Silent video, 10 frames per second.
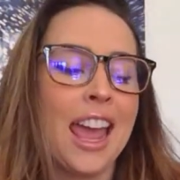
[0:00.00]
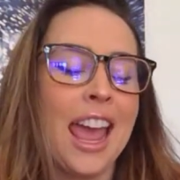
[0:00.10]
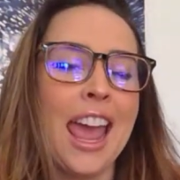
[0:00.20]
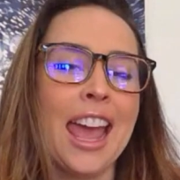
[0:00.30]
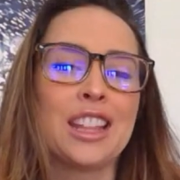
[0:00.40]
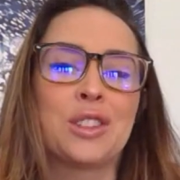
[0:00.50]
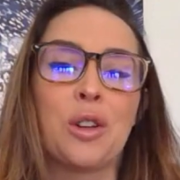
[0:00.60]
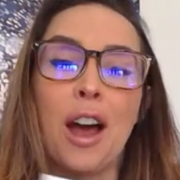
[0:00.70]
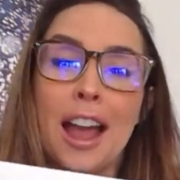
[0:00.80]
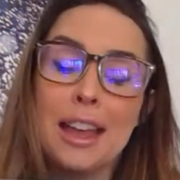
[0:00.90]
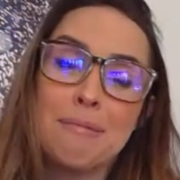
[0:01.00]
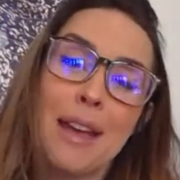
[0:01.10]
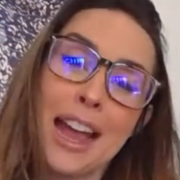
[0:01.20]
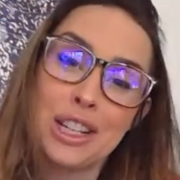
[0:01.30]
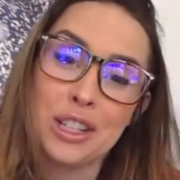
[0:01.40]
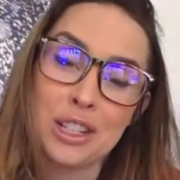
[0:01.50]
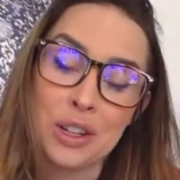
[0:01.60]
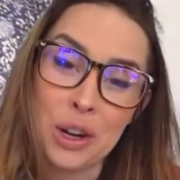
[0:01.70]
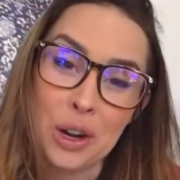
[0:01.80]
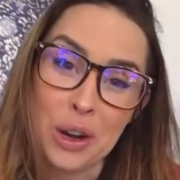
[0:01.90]
And so I imagined
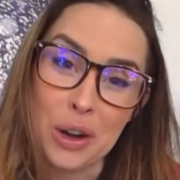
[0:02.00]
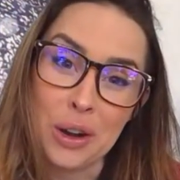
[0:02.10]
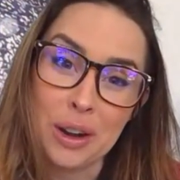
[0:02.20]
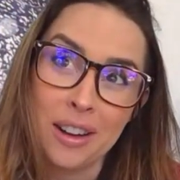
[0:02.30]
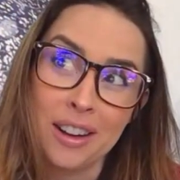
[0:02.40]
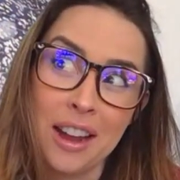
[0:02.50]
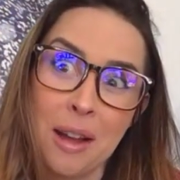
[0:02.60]
her